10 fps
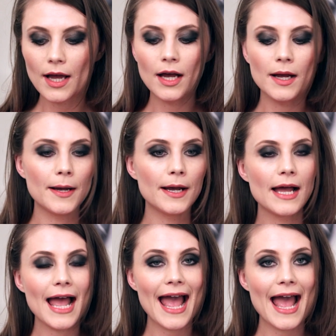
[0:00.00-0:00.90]

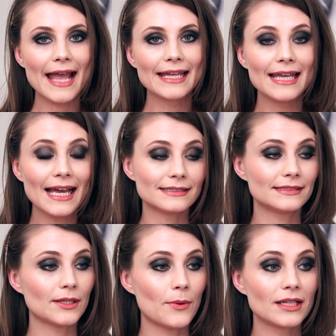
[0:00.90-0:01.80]
Yes,
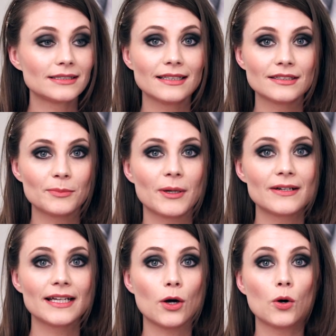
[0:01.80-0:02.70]
so Alexandre de
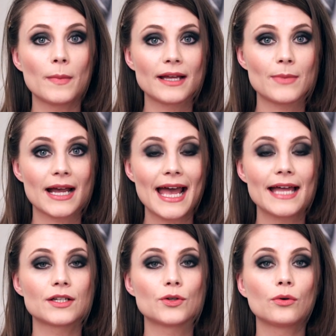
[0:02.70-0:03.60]
Paris, all made by
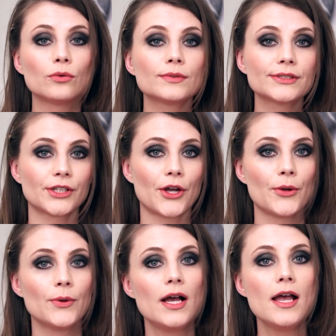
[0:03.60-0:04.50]
hand, and
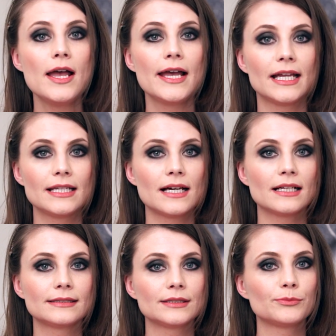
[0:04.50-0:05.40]
also he
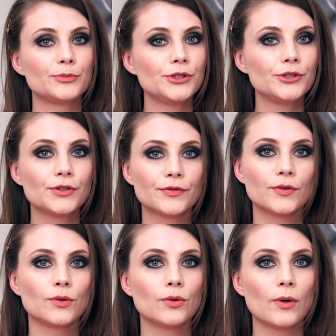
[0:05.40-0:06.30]
does
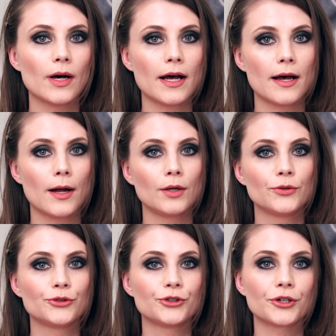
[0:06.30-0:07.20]
beautiful
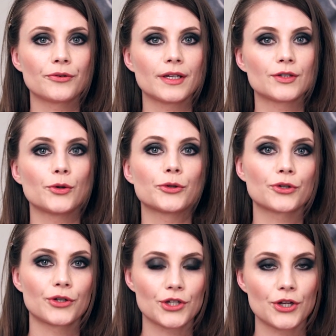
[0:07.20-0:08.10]
luxurious
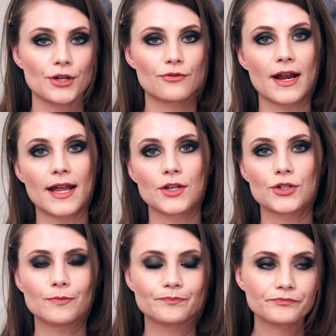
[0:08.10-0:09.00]
haute couture
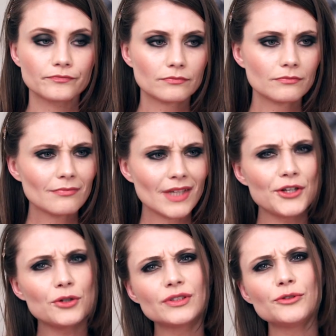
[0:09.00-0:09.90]
range
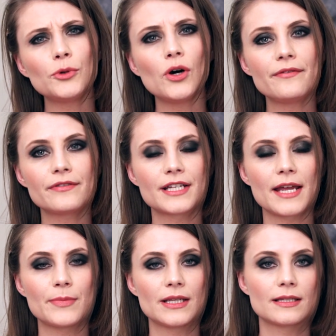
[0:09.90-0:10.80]
and also more
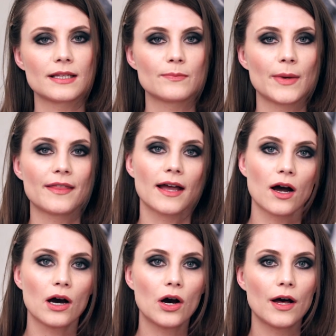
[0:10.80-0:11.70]
everyday pieces, but they
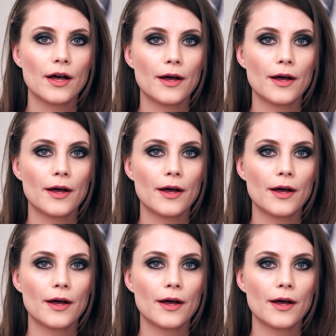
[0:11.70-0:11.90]
are